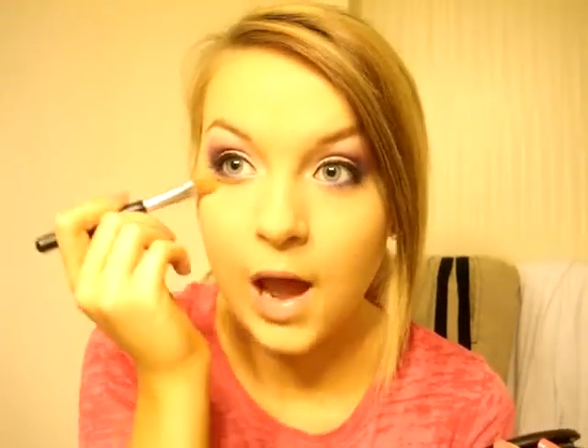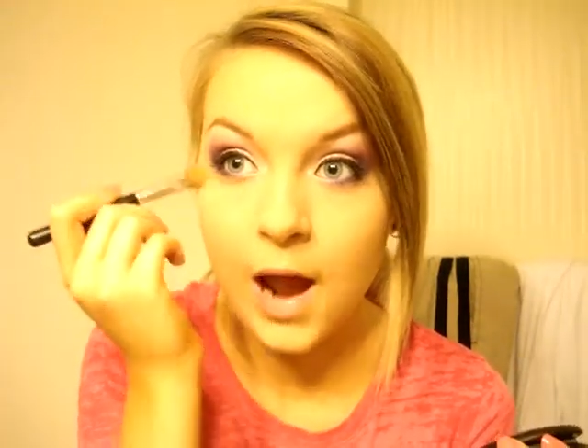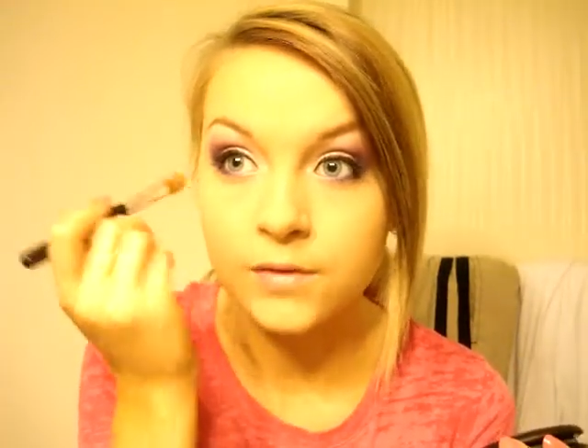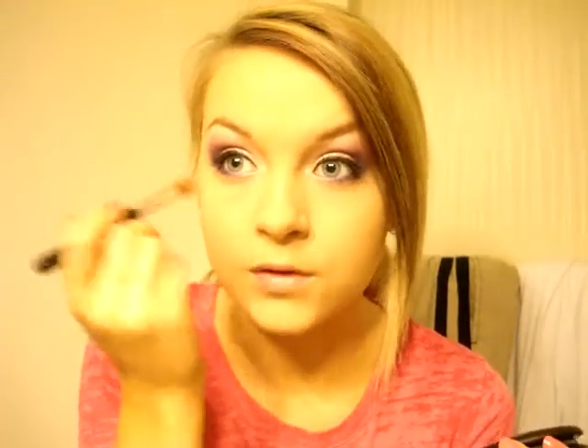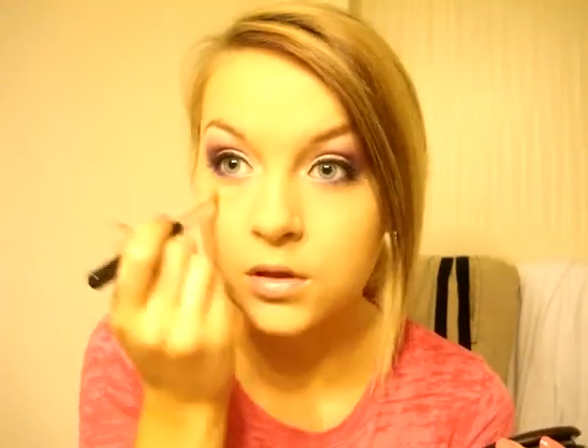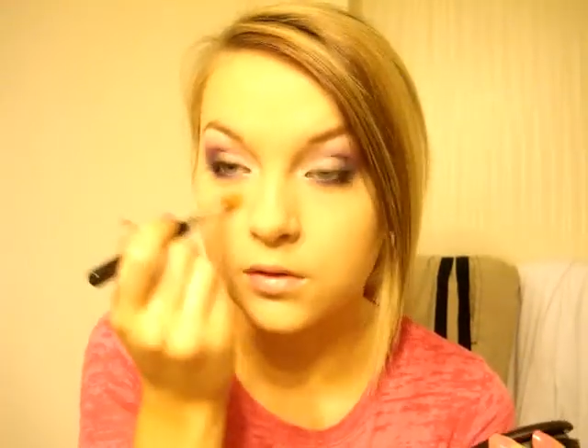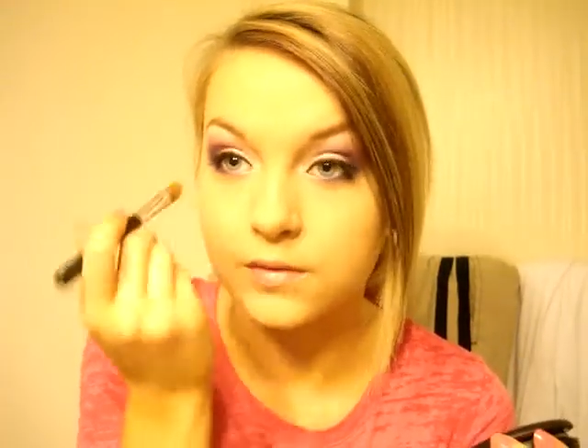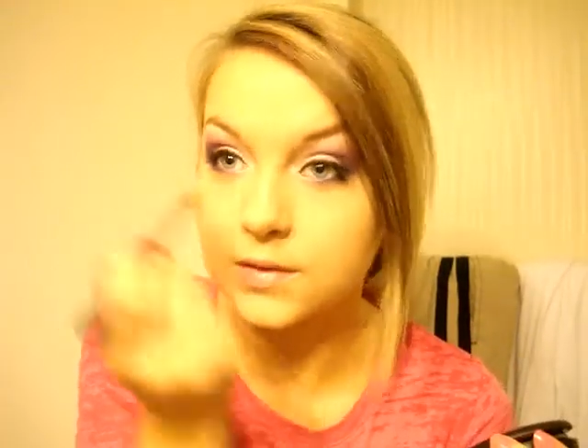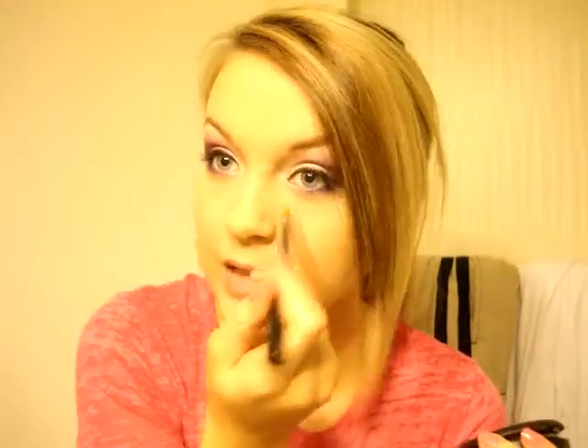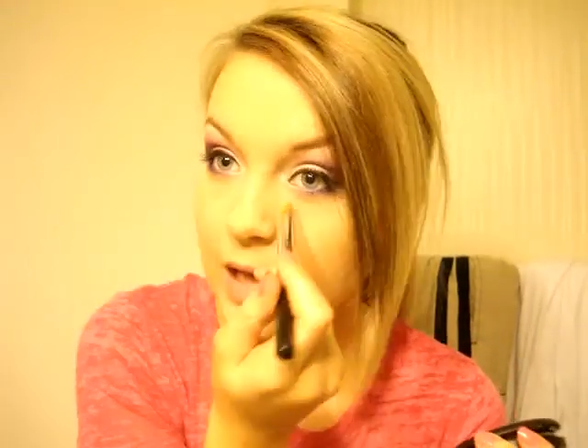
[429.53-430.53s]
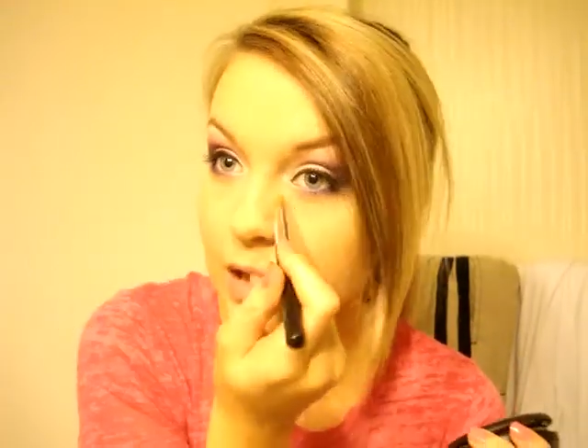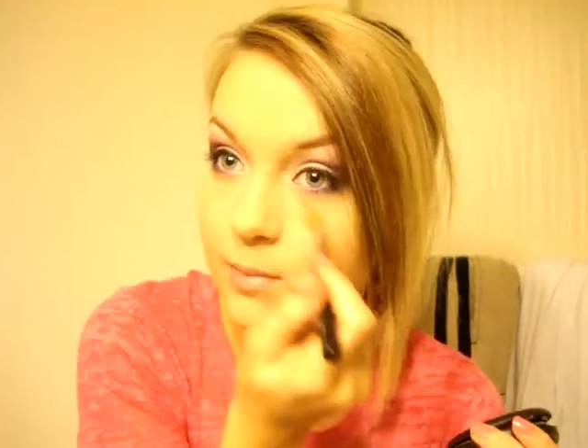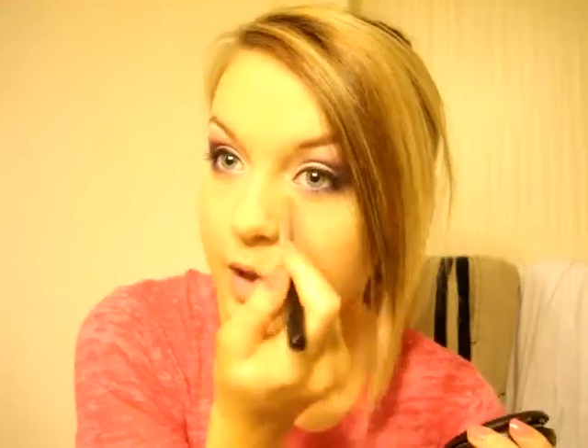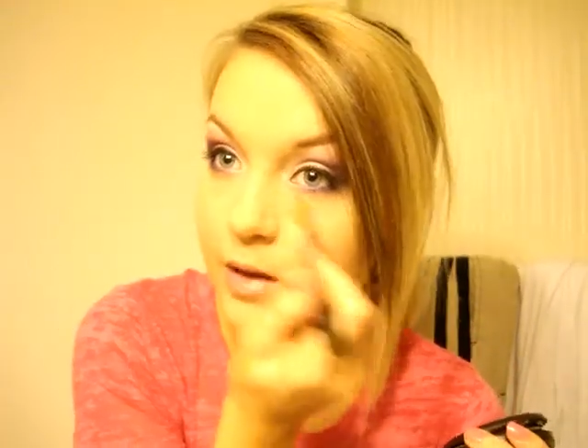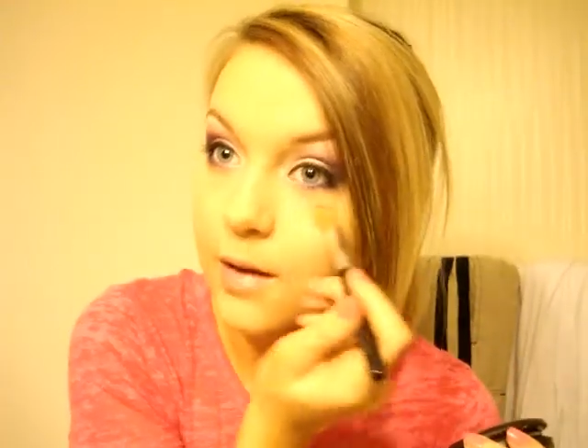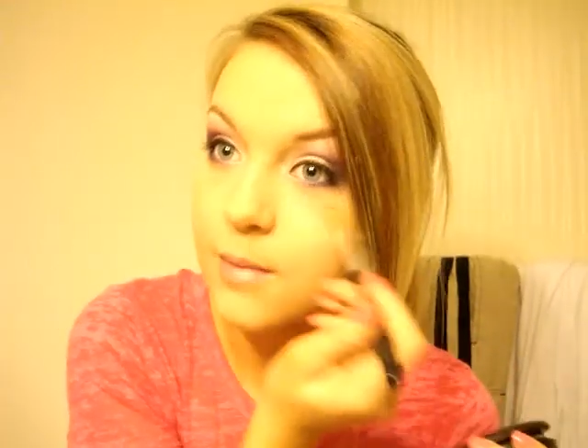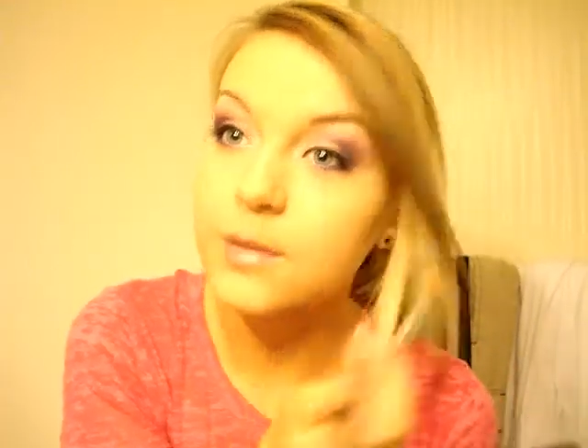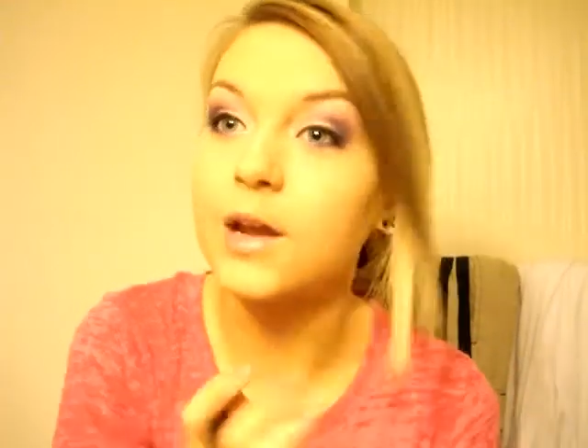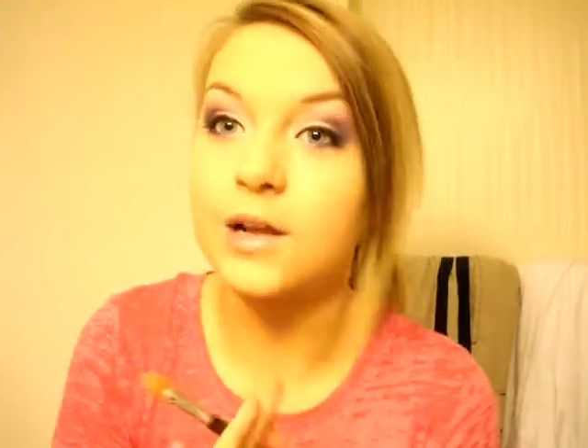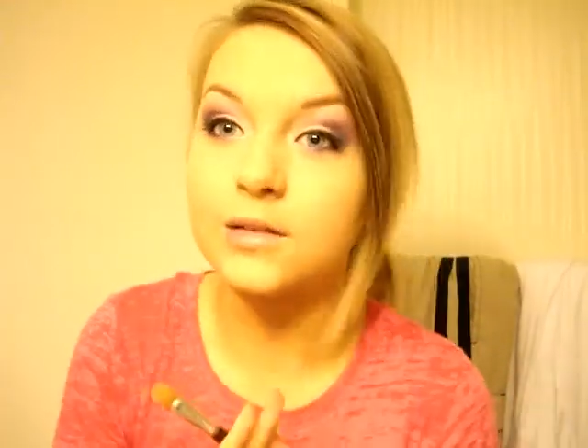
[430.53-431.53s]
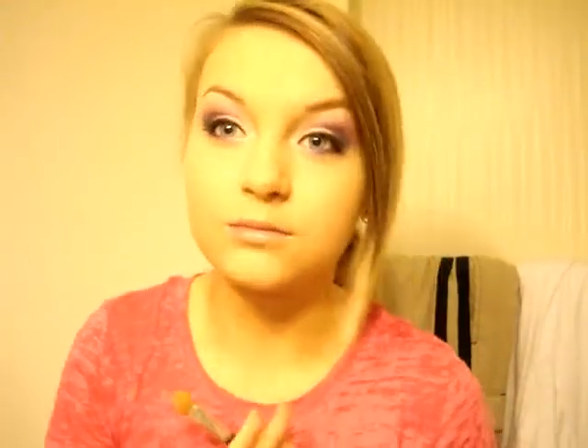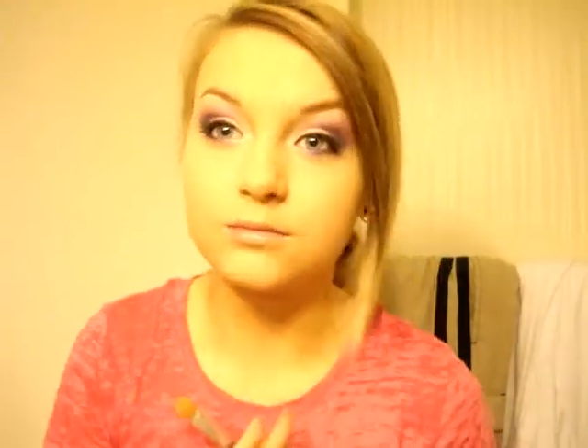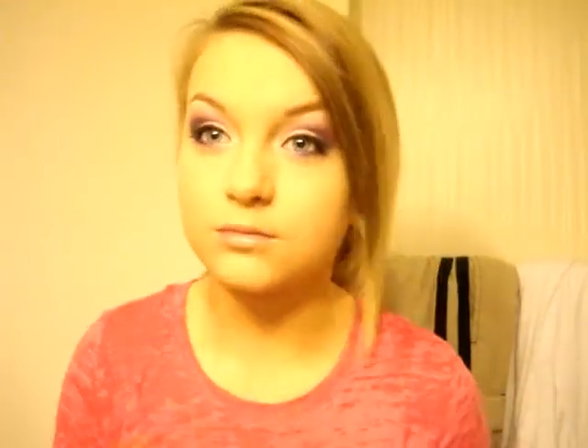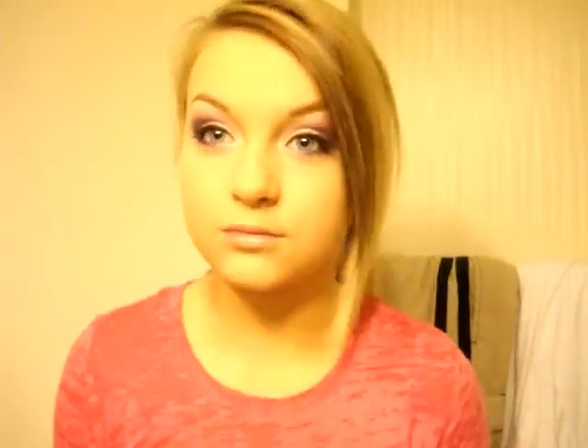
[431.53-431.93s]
after you've set your makeup, and it